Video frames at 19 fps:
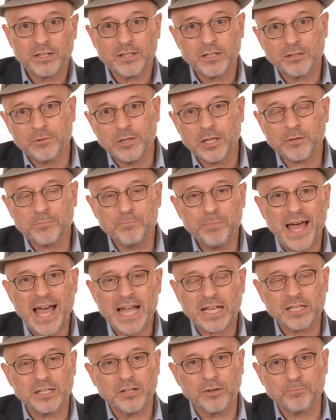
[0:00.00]
Look
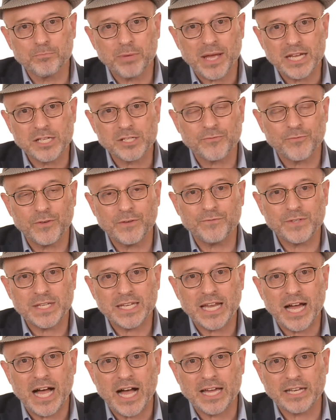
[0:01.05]
back on page
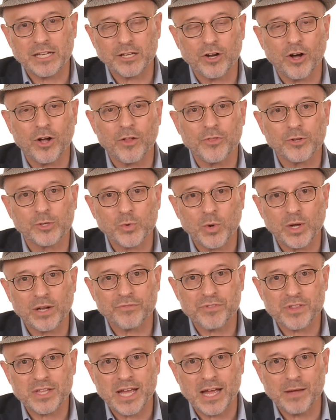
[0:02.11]
59 at all the 12
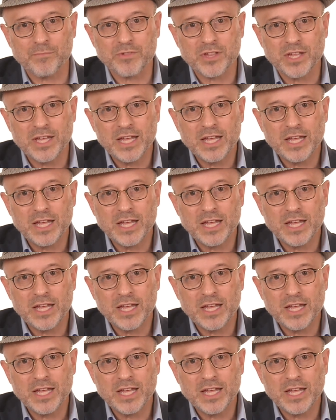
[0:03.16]
steps.